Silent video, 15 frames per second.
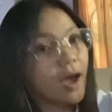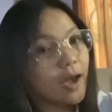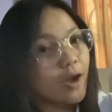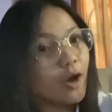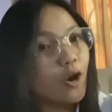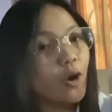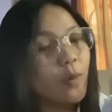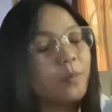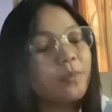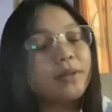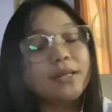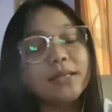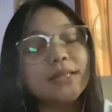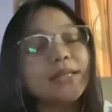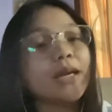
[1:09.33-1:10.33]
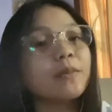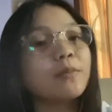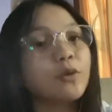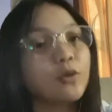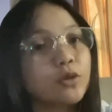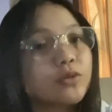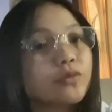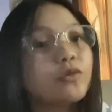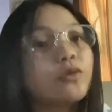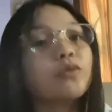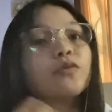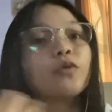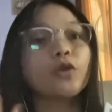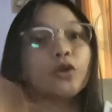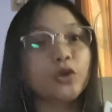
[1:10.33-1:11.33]
I hope this can be
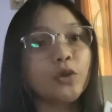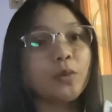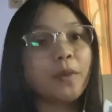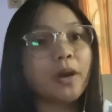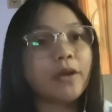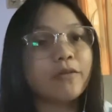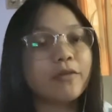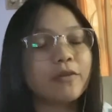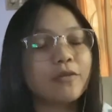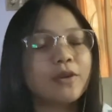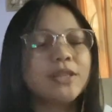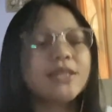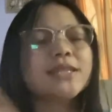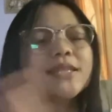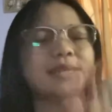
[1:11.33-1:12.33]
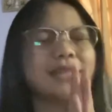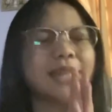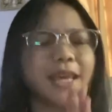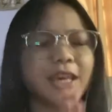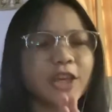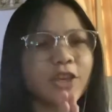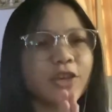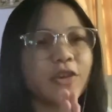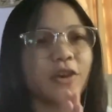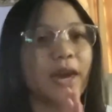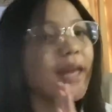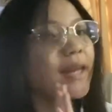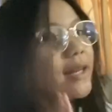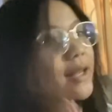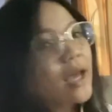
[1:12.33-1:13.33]
useful for you, my viewers.
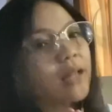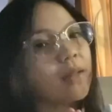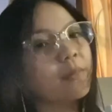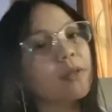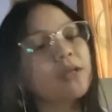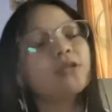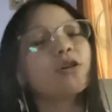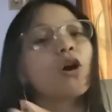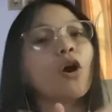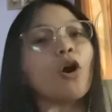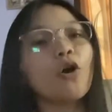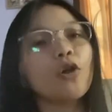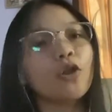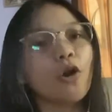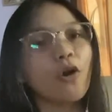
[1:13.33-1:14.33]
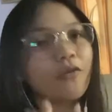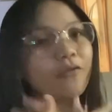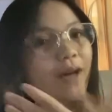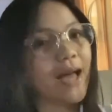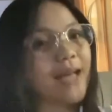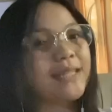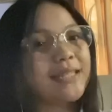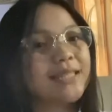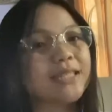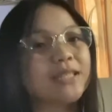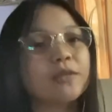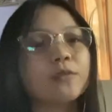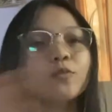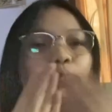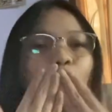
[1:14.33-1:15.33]
Thank you and God bless all of us.